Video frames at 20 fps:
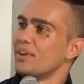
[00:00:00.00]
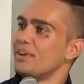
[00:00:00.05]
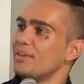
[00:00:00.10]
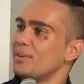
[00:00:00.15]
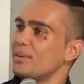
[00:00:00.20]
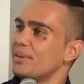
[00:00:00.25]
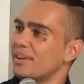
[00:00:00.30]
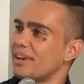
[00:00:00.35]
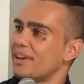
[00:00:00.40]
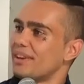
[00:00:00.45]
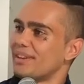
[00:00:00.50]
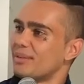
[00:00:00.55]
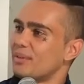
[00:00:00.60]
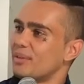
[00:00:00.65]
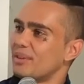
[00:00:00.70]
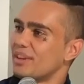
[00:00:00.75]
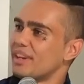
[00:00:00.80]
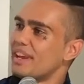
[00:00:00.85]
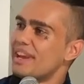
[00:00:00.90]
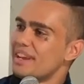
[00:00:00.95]
or like,
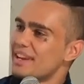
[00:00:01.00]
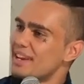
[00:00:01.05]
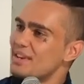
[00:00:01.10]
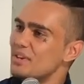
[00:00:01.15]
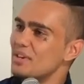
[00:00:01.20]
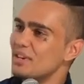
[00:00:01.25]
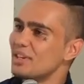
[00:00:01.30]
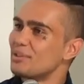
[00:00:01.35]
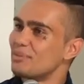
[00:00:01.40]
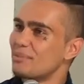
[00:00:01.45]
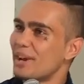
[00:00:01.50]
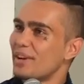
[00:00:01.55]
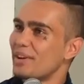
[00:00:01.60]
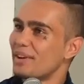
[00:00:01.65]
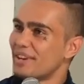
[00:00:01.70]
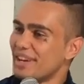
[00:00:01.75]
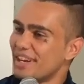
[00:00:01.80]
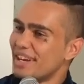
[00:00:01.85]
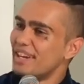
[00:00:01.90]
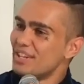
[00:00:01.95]

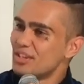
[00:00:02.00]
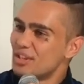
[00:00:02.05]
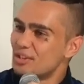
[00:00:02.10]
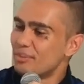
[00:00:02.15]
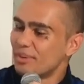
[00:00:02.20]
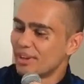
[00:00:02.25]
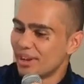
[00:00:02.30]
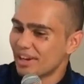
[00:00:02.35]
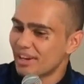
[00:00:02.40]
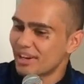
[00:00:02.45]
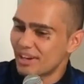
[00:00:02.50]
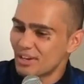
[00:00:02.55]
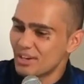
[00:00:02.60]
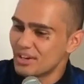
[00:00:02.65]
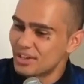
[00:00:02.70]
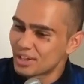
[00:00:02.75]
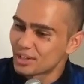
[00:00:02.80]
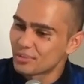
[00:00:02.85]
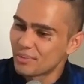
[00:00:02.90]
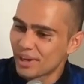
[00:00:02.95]
she'd be like, can you
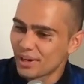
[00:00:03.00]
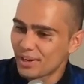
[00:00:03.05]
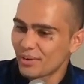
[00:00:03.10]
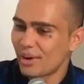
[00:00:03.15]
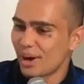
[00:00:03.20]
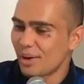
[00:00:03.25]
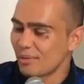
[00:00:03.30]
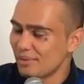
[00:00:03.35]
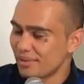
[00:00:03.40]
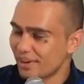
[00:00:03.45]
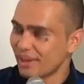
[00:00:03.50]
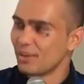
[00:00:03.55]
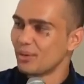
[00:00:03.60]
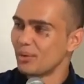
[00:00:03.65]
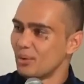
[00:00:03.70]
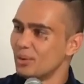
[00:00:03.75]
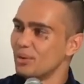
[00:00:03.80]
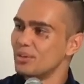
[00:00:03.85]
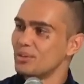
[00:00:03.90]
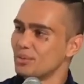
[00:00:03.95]
just make a rap without
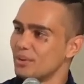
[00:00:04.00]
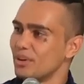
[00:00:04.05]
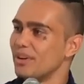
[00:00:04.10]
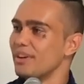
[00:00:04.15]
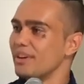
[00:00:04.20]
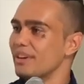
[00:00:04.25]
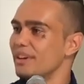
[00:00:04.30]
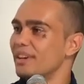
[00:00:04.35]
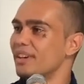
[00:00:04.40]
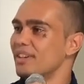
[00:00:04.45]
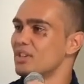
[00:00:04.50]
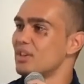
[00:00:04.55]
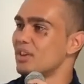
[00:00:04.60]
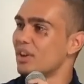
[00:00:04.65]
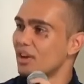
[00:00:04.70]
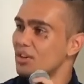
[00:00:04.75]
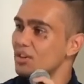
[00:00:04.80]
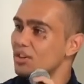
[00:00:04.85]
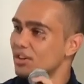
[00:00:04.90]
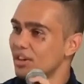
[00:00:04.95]
all the swearing in it? She
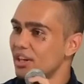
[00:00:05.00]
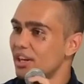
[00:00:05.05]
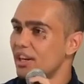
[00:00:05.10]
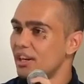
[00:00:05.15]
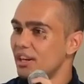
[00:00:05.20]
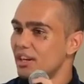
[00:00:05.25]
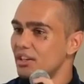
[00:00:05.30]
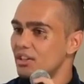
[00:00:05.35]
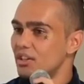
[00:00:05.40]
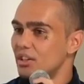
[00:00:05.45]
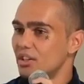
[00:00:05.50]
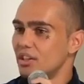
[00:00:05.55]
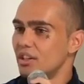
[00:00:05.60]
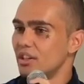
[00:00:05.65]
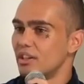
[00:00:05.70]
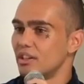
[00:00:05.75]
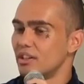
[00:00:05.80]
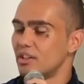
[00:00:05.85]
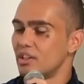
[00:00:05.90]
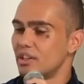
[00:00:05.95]
goes,
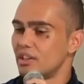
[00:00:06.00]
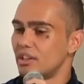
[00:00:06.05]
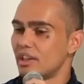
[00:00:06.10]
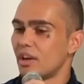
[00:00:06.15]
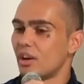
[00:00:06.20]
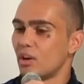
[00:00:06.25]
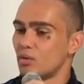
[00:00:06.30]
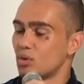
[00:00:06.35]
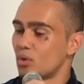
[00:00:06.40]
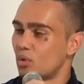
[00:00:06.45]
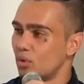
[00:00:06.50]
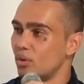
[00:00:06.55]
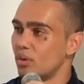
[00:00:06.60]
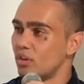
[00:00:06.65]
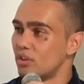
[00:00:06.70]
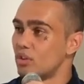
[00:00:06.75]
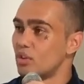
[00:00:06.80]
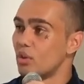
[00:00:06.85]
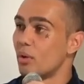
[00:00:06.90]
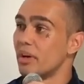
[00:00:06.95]
she said I was good.
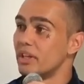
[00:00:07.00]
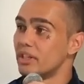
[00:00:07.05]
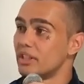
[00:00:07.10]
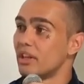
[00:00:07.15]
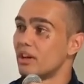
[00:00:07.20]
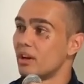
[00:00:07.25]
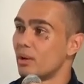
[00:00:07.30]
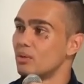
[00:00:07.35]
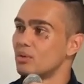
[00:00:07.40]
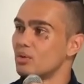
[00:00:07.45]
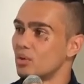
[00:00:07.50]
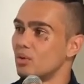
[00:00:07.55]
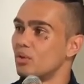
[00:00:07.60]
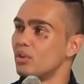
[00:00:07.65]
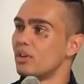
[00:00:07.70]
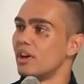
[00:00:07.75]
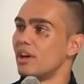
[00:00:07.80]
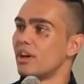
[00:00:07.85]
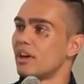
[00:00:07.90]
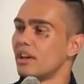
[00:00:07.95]
She always said I was
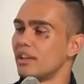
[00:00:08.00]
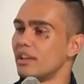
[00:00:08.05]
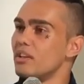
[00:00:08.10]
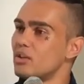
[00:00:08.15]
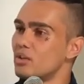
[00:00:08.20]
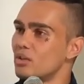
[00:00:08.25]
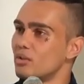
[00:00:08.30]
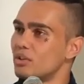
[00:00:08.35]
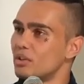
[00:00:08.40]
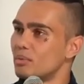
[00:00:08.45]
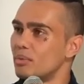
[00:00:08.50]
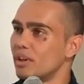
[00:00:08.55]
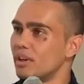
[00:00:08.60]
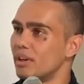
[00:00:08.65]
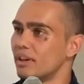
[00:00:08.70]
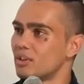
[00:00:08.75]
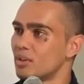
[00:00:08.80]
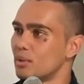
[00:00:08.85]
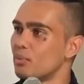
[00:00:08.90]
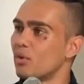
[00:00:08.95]
good. Like, I think she was a
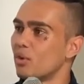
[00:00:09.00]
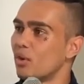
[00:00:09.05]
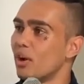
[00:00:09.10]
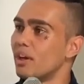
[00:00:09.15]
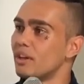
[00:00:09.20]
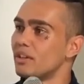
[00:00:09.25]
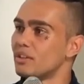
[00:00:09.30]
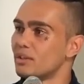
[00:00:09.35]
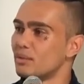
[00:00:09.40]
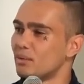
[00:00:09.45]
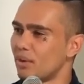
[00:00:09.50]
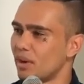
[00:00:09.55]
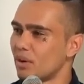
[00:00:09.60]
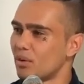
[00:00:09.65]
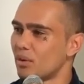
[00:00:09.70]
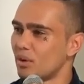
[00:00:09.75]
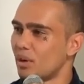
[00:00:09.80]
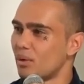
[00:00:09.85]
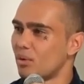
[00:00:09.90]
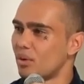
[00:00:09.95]
bit surprised of how
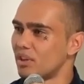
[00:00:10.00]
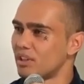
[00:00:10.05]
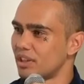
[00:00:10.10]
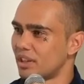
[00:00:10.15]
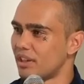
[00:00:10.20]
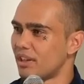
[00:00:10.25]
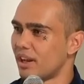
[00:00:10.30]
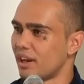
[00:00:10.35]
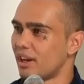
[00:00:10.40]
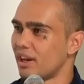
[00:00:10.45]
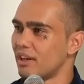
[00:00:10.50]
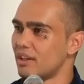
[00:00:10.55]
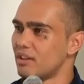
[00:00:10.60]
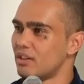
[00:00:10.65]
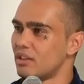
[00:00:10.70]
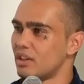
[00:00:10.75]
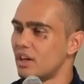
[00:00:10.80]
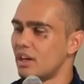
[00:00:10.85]
good I was at that age.